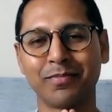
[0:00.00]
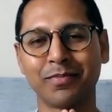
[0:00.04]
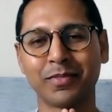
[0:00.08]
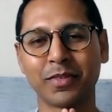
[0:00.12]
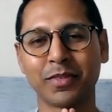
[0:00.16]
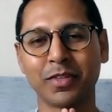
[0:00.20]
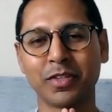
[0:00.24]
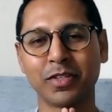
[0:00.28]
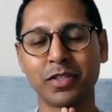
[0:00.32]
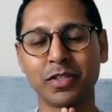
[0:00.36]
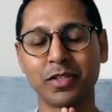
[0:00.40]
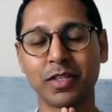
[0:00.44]

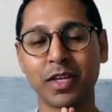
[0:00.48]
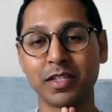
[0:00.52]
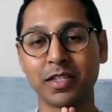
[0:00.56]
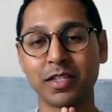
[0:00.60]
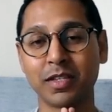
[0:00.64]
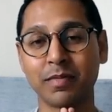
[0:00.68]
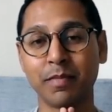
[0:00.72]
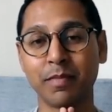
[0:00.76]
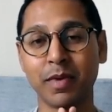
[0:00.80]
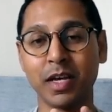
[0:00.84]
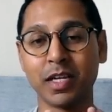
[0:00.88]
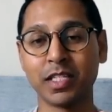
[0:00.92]
So that's a
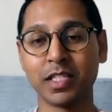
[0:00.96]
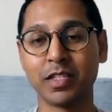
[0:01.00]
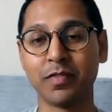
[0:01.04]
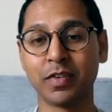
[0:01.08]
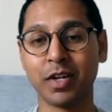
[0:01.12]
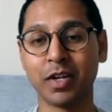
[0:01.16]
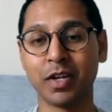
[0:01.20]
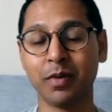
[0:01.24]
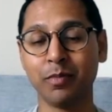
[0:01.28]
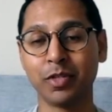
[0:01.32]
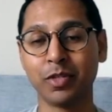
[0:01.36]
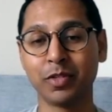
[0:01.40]
massive
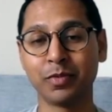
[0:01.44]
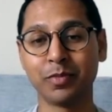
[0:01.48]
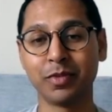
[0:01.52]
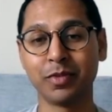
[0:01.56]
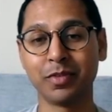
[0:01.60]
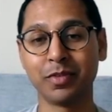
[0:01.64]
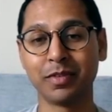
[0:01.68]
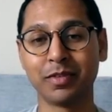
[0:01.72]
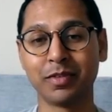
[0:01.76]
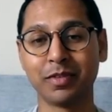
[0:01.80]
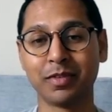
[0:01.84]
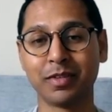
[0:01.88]
accomplishment
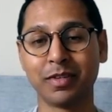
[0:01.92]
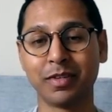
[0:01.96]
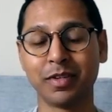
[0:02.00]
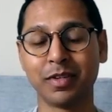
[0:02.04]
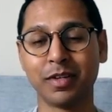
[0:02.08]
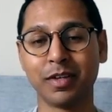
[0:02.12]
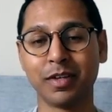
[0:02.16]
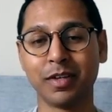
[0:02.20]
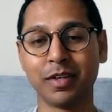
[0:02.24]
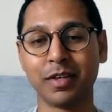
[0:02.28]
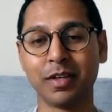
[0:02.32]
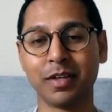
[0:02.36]

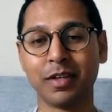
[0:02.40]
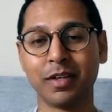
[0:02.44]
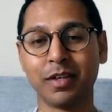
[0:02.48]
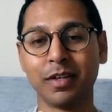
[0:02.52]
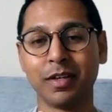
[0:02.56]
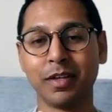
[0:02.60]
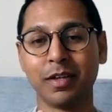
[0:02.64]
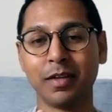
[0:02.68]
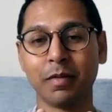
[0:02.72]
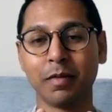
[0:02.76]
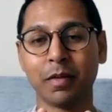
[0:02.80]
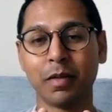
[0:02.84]

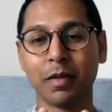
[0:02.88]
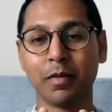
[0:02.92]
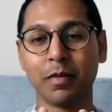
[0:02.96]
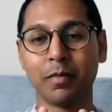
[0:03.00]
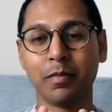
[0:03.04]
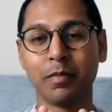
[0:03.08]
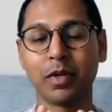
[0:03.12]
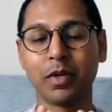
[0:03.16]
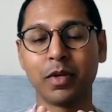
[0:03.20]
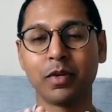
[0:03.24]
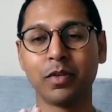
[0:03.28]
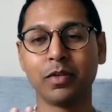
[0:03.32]

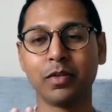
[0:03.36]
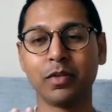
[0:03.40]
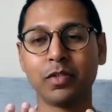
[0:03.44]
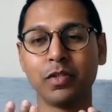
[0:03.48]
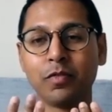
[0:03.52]
because